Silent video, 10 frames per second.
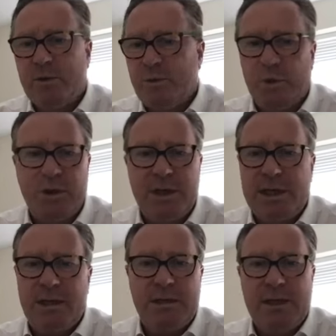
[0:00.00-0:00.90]
what are they
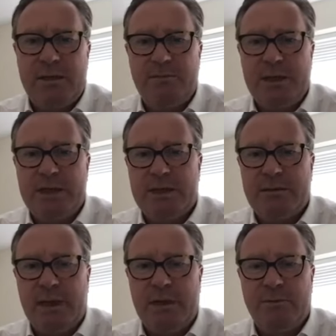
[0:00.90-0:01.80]
going to let miss
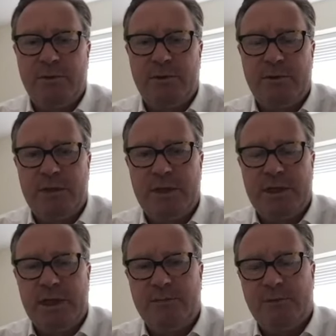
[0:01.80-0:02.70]
through
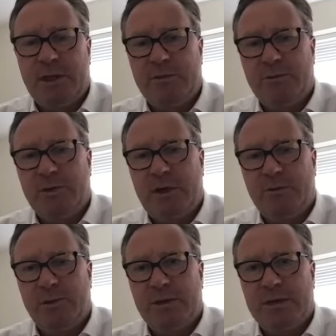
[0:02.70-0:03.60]
the whole
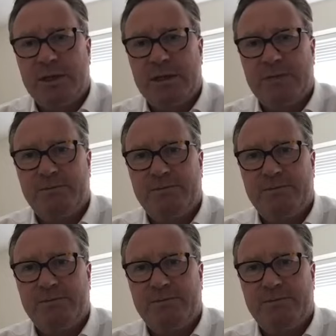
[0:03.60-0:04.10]
process?